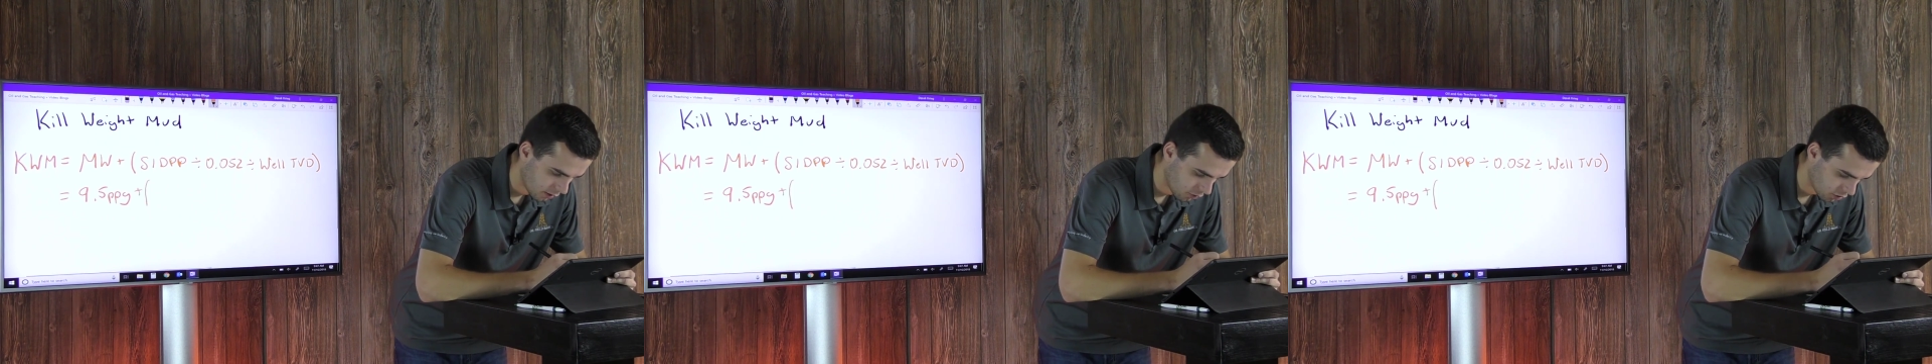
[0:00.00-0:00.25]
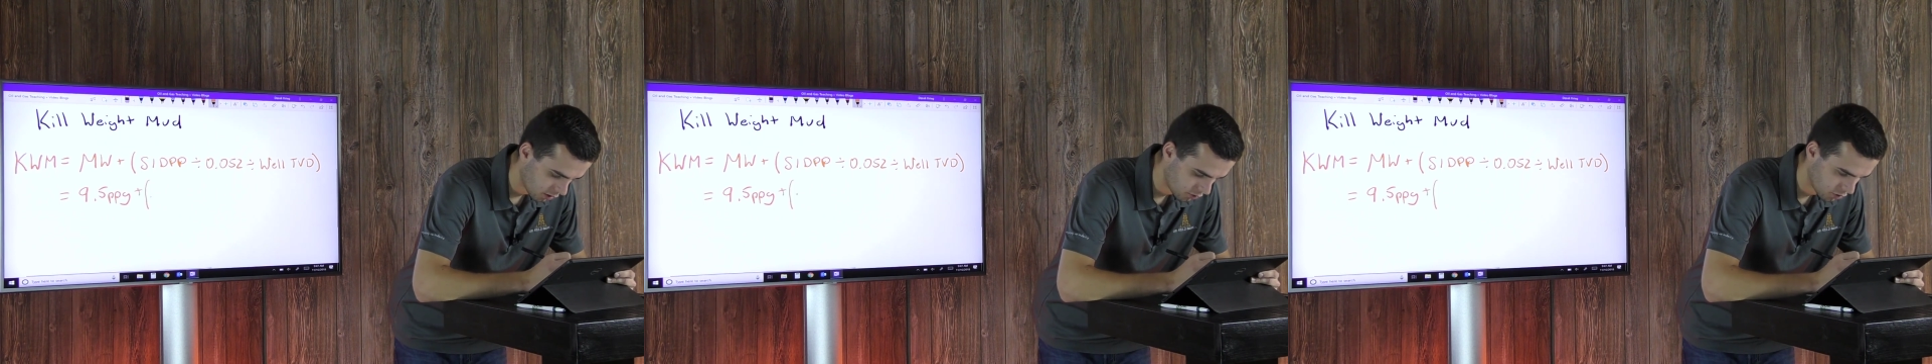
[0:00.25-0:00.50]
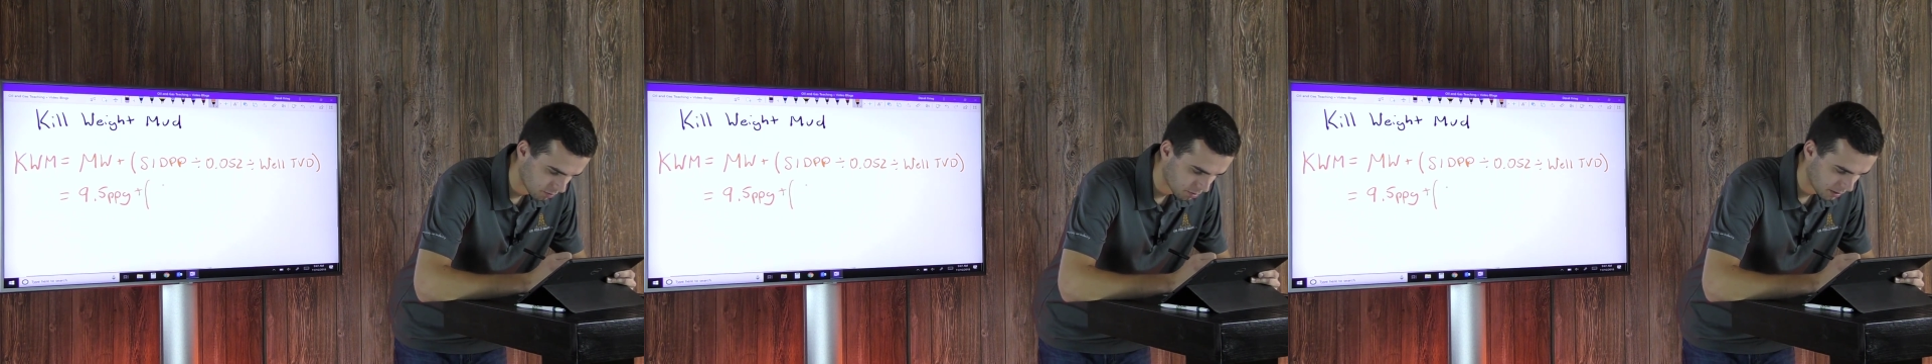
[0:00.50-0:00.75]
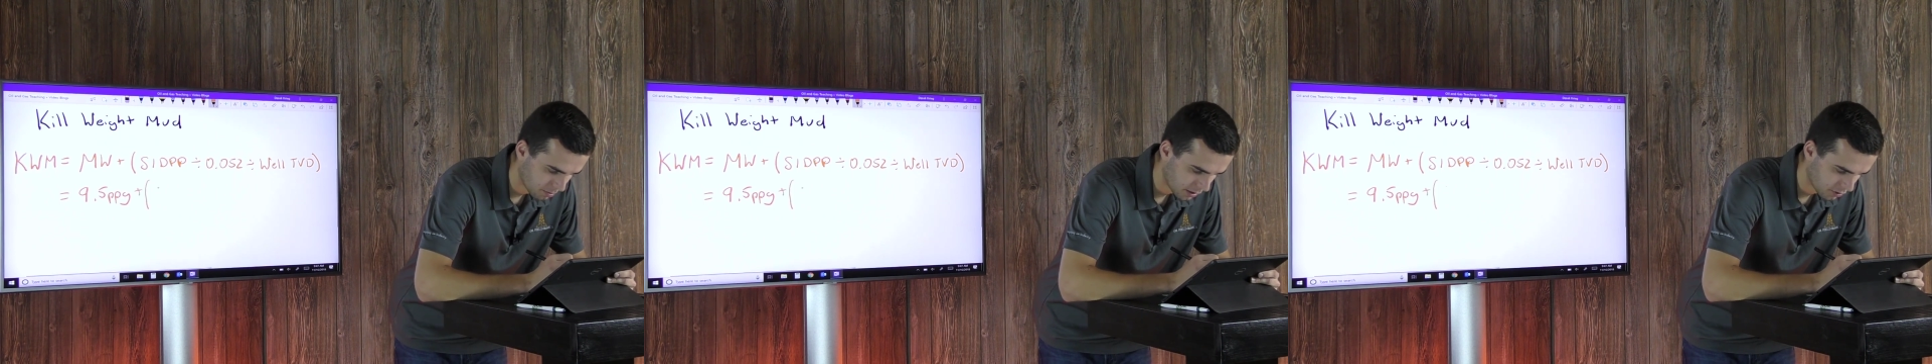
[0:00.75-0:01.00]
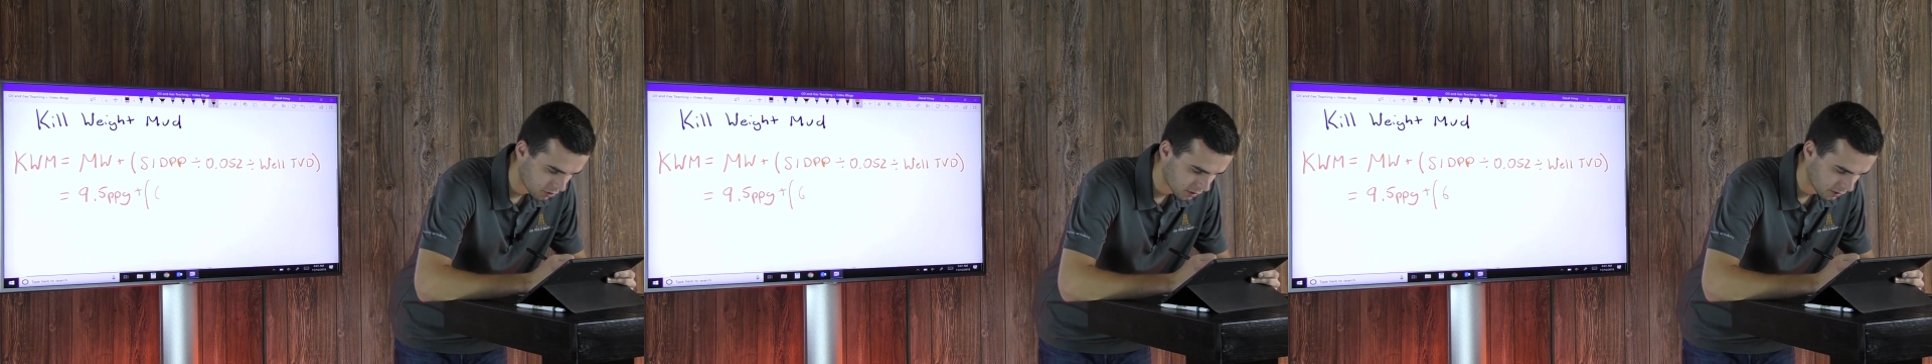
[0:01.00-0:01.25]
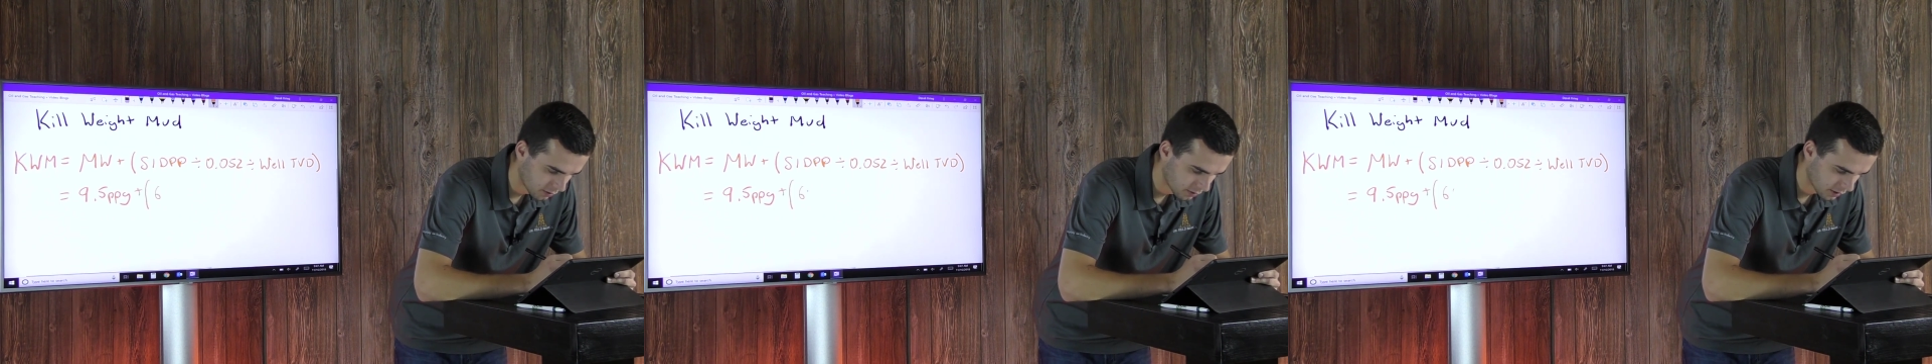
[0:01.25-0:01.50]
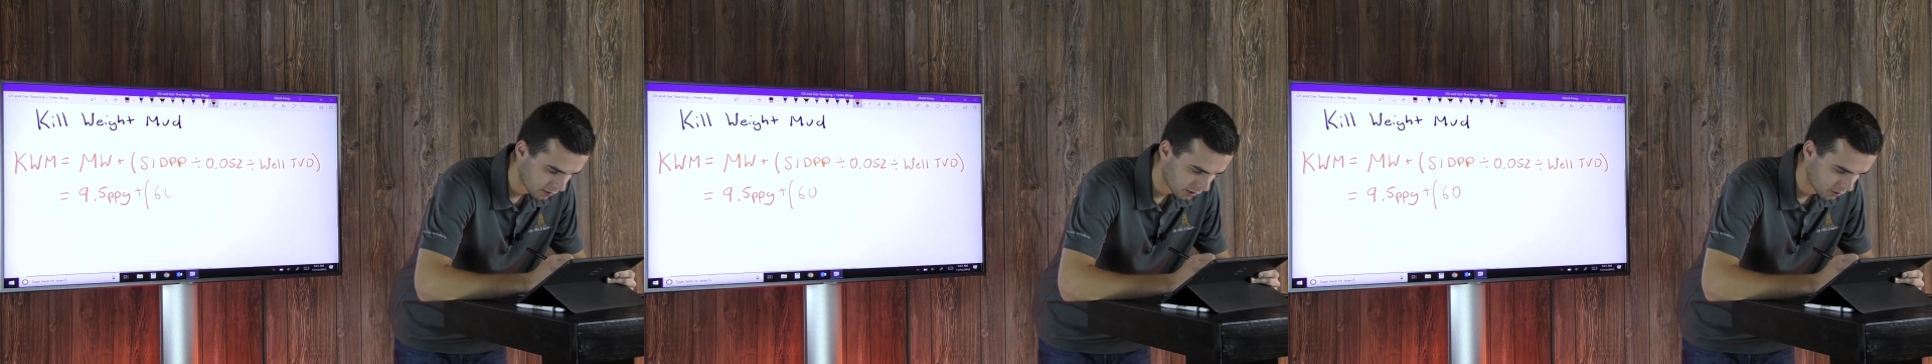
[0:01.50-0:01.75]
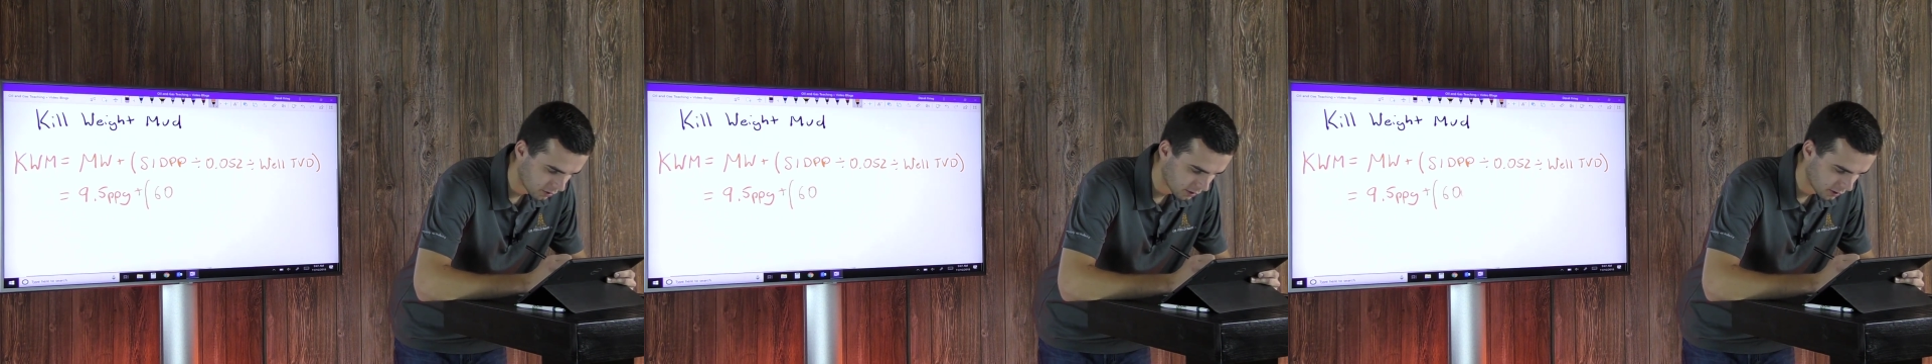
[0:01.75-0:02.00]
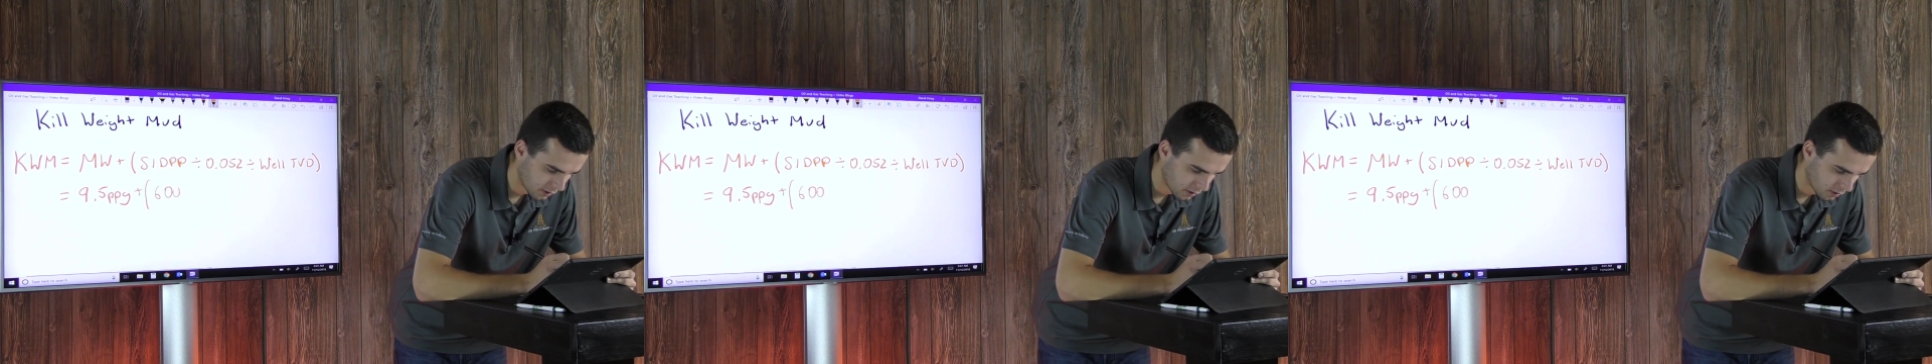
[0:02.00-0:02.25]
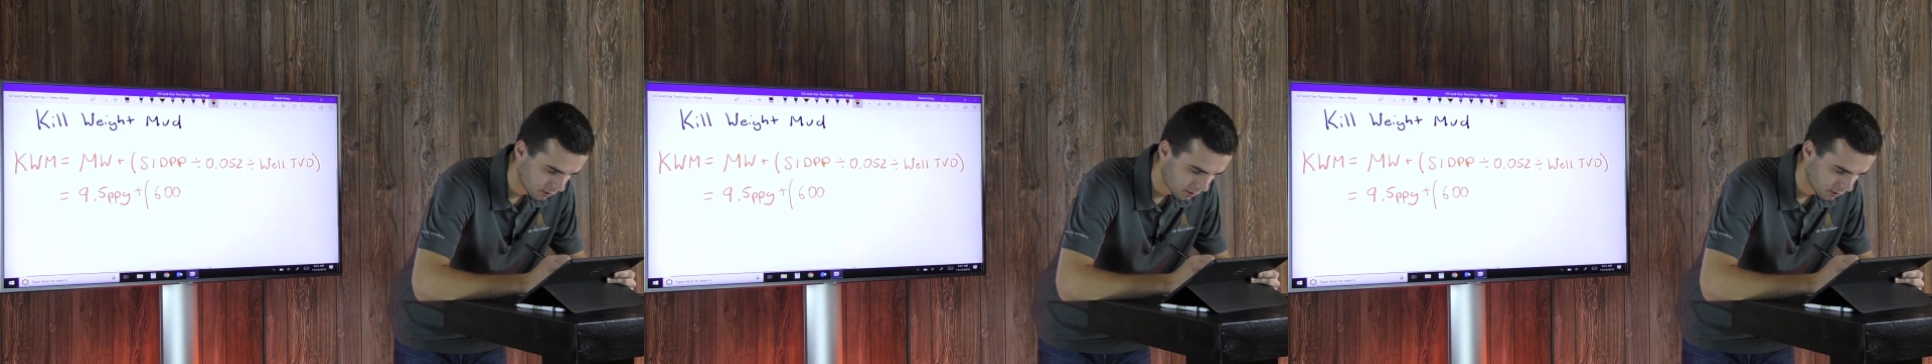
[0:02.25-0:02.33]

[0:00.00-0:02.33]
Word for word: Shut-in drill pipe pressure, 600